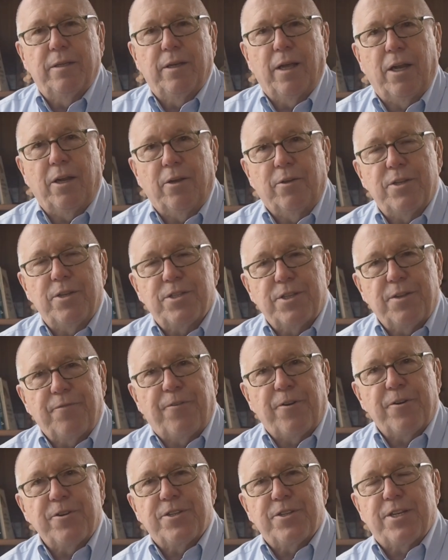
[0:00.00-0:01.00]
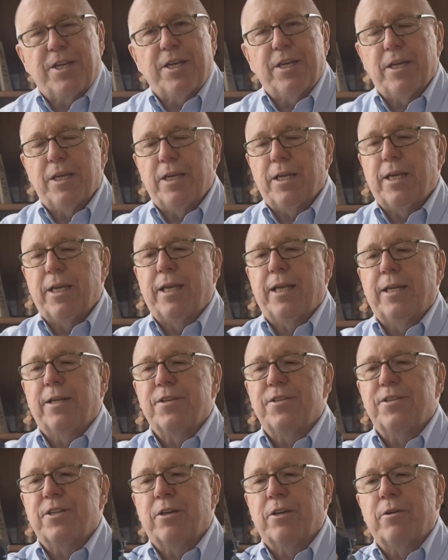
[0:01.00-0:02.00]
Hello, this is the first in
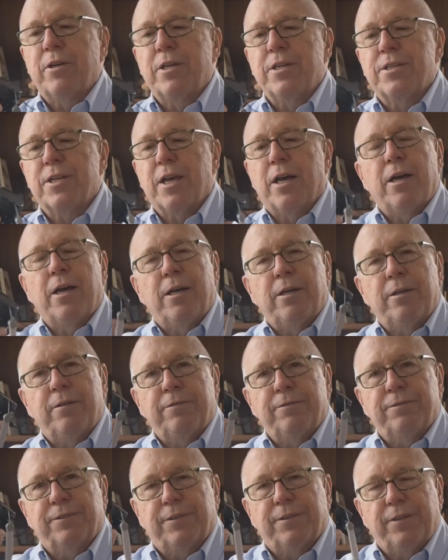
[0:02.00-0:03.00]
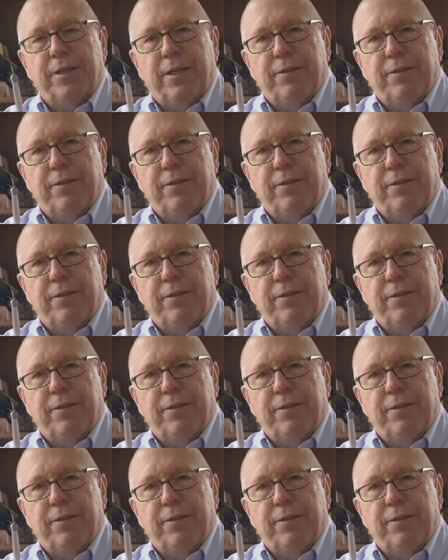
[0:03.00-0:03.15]
a series of